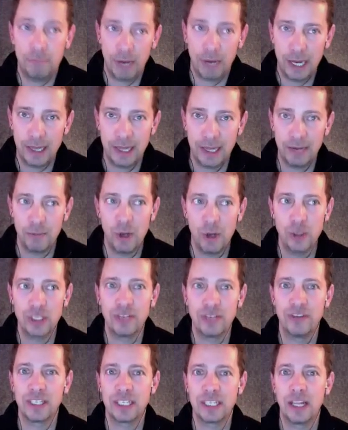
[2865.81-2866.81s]
I think
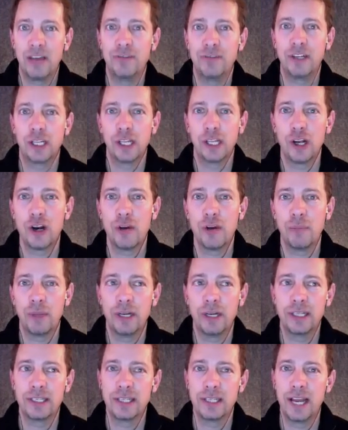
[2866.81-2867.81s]
most of us love to learn,
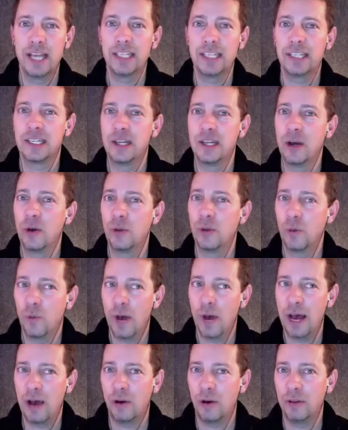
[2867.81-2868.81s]
but it's nice to know that,
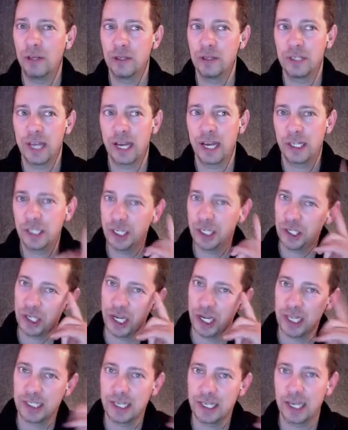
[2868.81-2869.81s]
wow, there's actually a
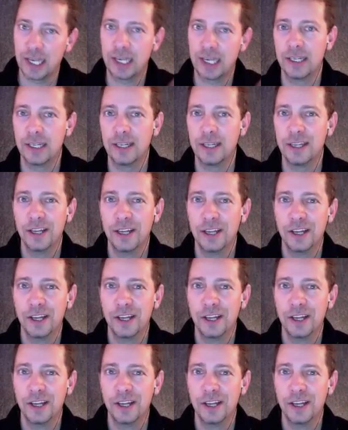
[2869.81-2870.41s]
chance I could